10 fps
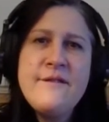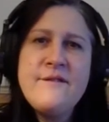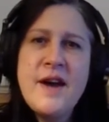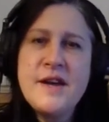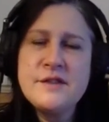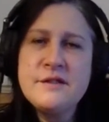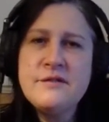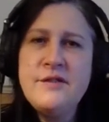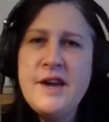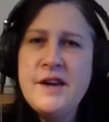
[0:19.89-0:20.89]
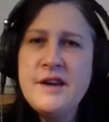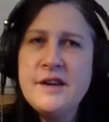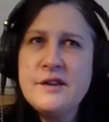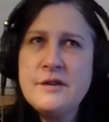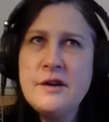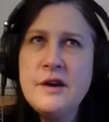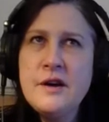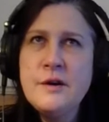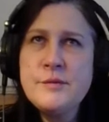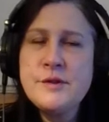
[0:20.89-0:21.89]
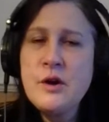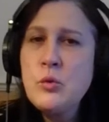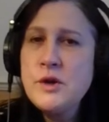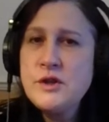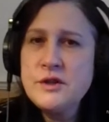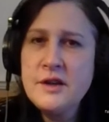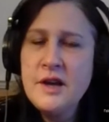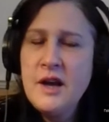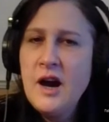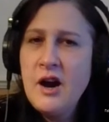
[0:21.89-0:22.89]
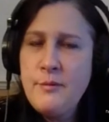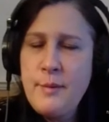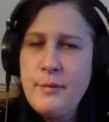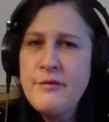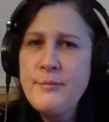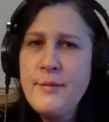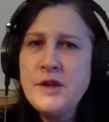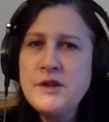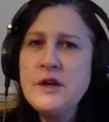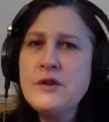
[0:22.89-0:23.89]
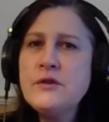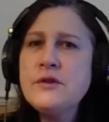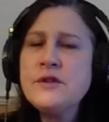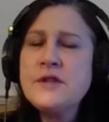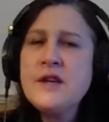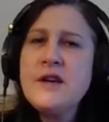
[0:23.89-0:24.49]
that their um, song, which I remember from my childhood,